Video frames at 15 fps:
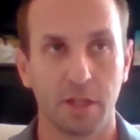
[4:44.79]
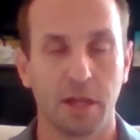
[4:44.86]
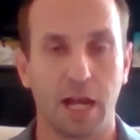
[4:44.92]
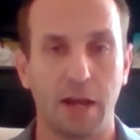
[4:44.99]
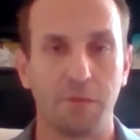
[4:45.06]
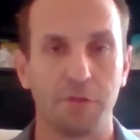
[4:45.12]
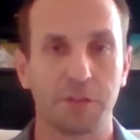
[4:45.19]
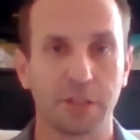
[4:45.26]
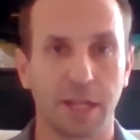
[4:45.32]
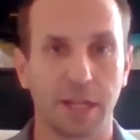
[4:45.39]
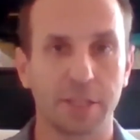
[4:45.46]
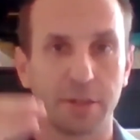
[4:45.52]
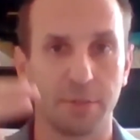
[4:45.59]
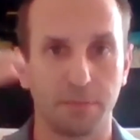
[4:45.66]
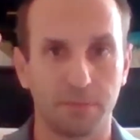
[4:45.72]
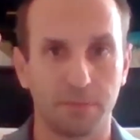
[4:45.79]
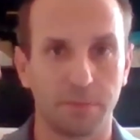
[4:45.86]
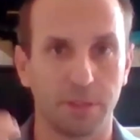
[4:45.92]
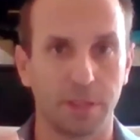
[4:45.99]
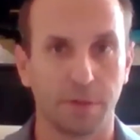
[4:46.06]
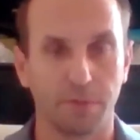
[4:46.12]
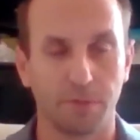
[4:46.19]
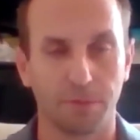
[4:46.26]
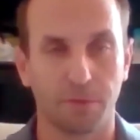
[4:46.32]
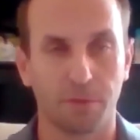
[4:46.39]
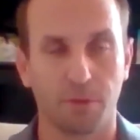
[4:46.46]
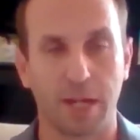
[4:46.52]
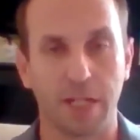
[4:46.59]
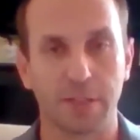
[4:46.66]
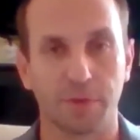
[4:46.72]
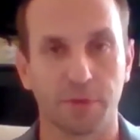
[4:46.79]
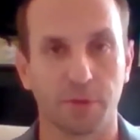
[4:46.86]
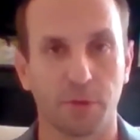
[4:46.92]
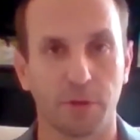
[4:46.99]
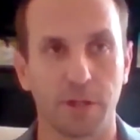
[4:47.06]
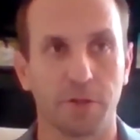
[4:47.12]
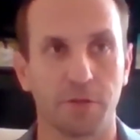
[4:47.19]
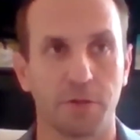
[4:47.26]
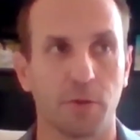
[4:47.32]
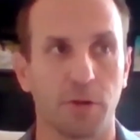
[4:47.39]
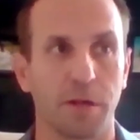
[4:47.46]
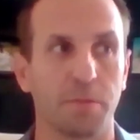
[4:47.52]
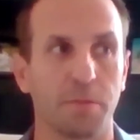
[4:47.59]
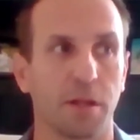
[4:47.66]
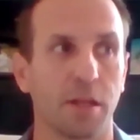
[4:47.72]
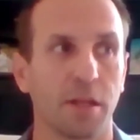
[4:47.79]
Obviously, you have some different grades of recruiting you're doing,